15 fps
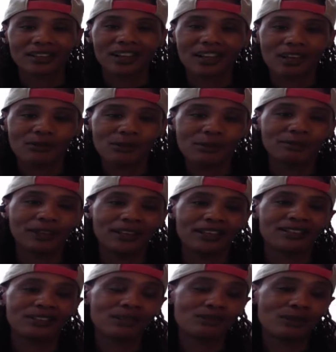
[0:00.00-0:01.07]
and
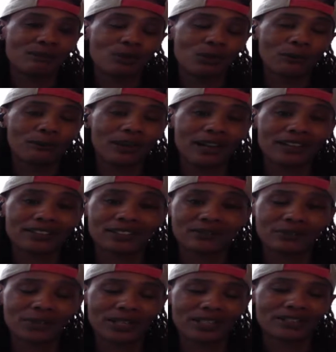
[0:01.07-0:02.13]
replace them with more positive
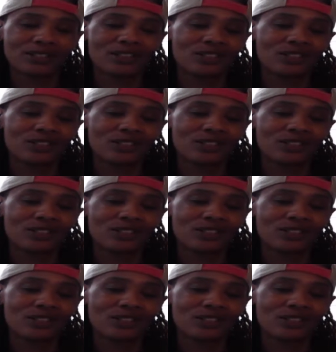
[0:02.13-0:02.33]
ones